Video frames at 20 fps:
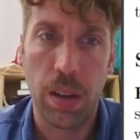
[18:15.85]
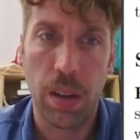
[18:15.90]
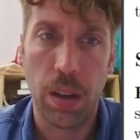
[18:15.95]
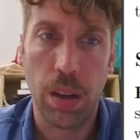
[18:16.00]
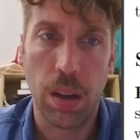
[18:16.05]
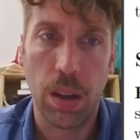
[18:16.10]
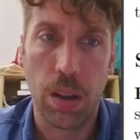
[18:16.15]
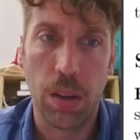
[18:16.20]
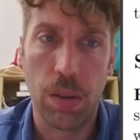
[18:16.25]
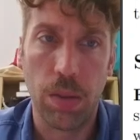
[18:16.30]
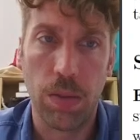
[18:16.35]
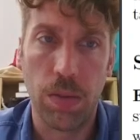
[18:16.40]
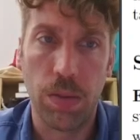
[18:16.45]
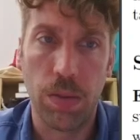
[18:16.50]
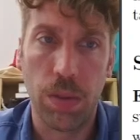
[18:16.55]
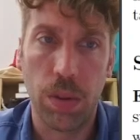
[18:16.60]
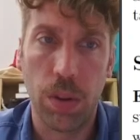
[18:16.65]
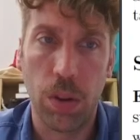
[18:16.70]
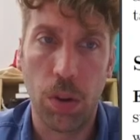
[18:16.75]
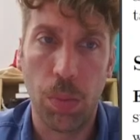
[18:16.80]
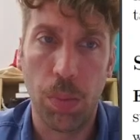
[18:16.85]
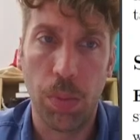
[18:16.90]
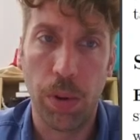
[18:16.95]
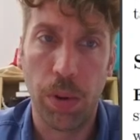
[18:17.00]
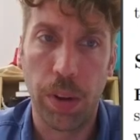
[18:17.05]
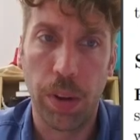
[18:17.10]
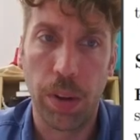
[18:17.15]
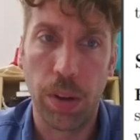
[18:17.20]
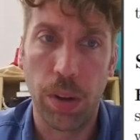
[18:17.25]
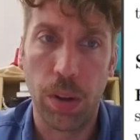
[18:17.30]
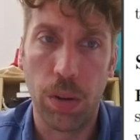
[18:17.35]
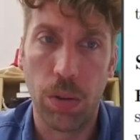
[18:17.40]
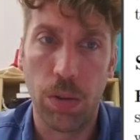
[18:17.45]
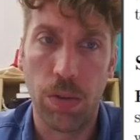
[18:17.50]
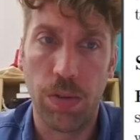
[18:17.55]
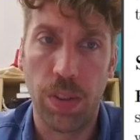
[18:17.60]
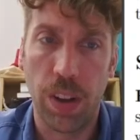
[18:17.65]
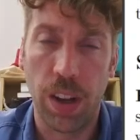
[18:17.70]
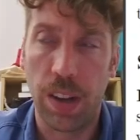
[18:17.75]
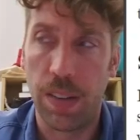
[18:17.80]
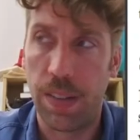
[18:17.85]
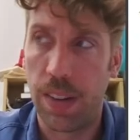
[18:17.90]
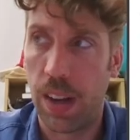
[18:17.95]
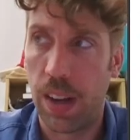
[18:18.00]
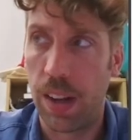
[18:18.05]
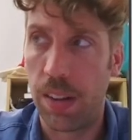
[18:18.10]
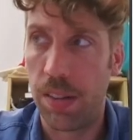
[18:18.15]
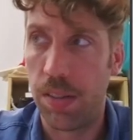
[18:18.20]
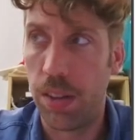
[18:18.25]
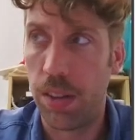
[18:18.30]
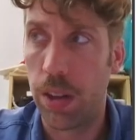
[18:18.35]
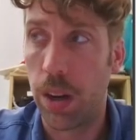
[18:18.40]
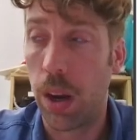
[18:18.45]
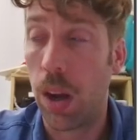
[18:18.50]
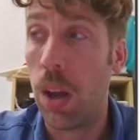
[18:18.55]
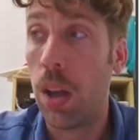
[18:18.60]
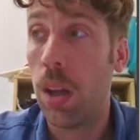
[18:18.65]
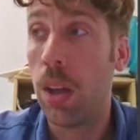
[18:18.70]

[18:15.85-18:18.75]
of 0.0590.